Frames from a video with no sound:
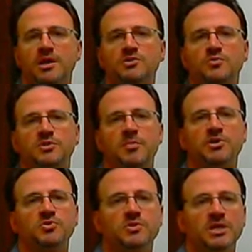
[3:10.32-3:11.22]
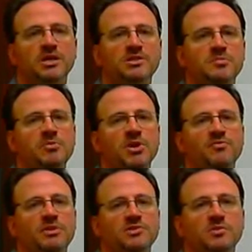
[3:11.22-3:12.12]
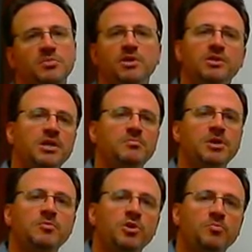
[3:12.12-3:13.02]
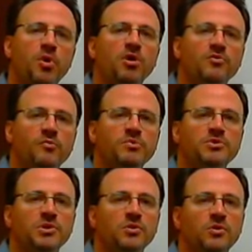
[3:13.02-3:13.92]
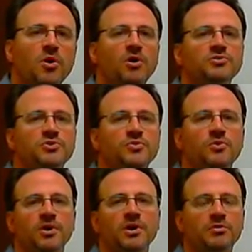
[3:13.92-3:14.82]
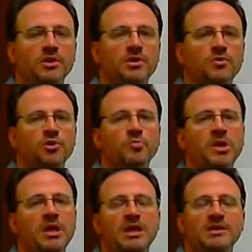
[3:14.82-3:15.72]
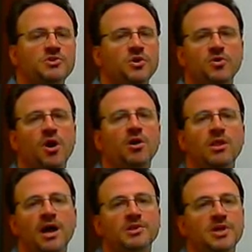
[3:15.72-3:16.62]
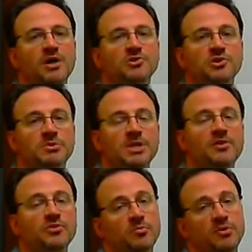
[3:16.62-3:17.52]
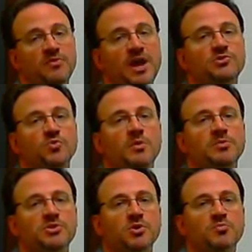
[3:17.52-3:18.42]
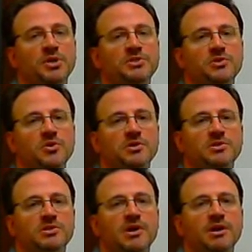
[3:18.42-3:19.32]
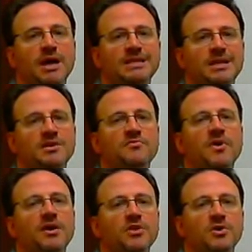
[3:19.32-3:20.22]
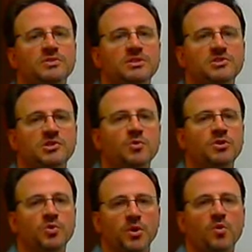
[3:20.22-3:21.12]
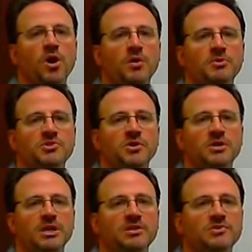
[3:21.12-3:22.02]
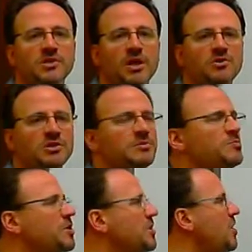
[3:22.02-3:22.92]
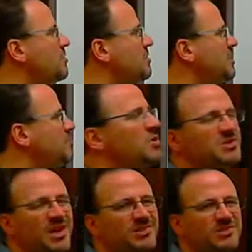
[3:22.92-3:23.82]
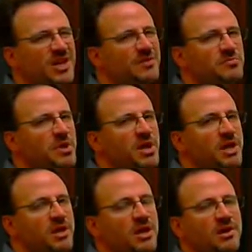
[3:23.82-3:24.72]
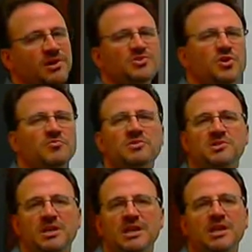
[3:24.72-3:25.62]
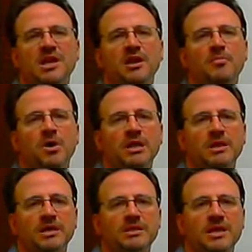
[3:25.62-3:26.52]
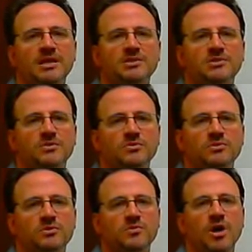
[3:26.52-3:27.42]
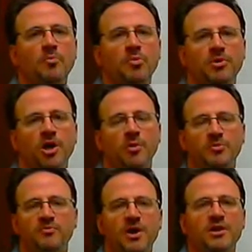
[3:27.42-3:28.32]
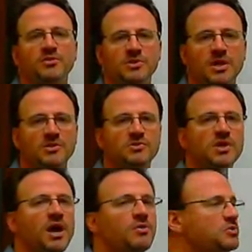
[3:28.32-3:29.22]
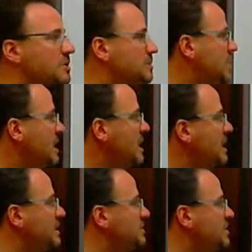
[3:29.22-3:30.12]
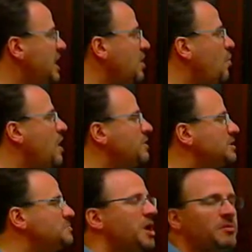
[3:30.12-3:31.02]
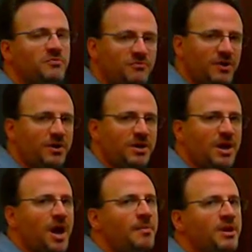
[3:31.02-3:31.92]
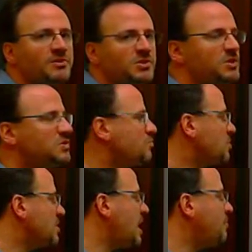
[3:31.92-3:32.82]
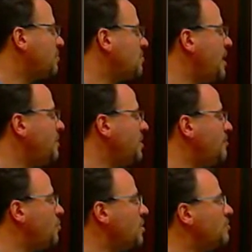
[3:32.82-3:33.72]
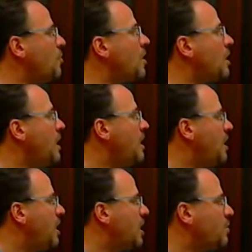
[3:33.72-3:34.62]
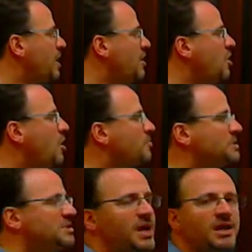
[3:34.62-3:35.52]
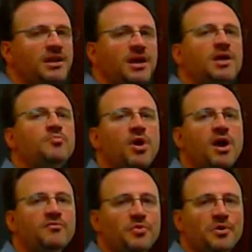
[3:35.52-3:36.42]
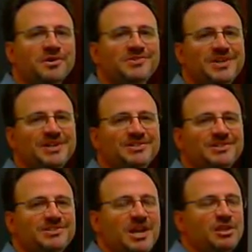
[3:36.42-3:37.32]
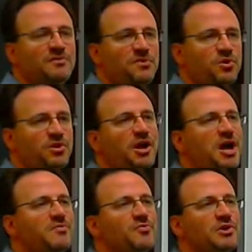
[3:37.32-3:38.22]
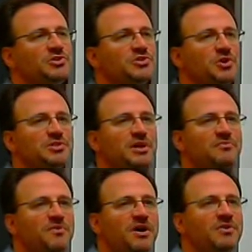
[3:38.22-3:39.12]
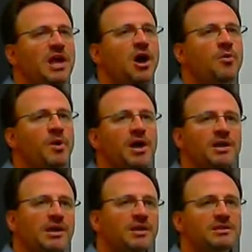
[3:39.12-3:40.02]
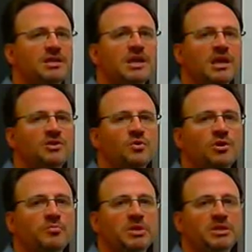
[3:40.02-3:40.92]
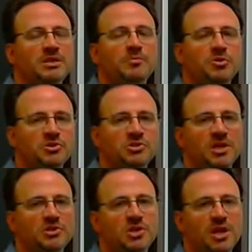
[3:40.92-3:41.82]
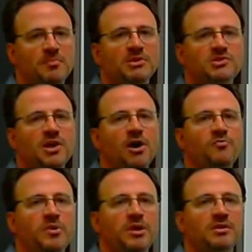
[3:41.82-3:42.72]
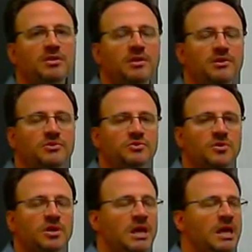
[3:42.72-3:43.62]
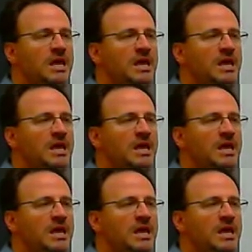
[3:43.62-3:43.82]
kids with special needs. Maybe you have a disability, maybe you're part of a particular cultural or ethnic group. So there are a lot of scholarships out there, but FastWeb is a good place to look to try to identify those and then see what the requirements are to get the scholarships. But you don't, in most cases, have to pay a service any kind of money like that to help you find those kind of scholarships. The second one is becoming very common. I see this cropping up more and more. Are what I'll call pretend nonprofit organizations. And the few that I've researched, I've found out by kind of digging into a little bit deeper just to educate myself being in the industry,